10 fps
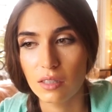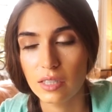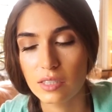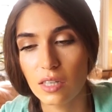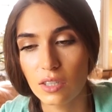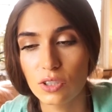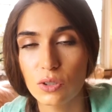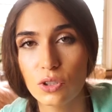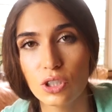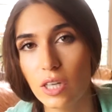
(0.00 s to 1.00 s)
it's not
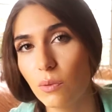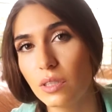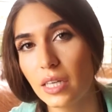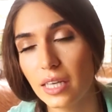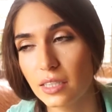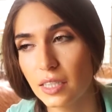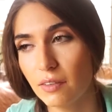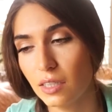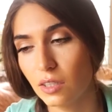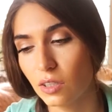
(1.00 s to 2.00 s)
associated with
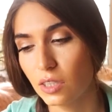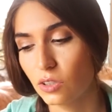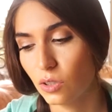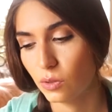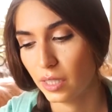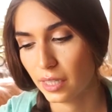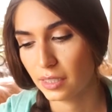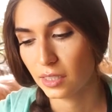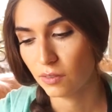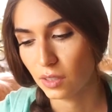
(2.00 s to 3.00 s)
negativity. There is no
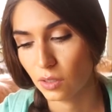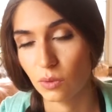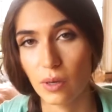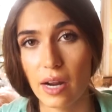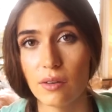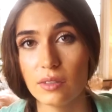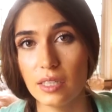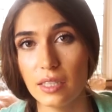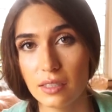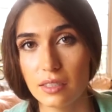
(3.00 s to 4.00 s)
negativity around
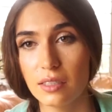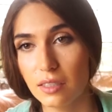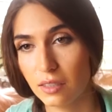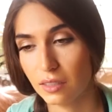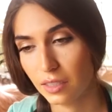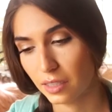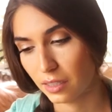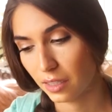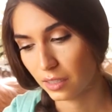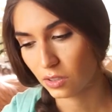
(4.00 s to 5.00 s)
it.
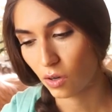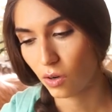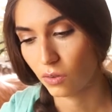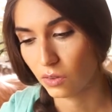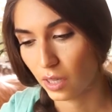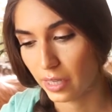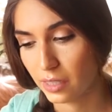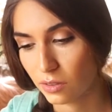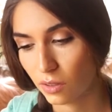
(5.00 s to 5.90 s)
It, it's all light, it's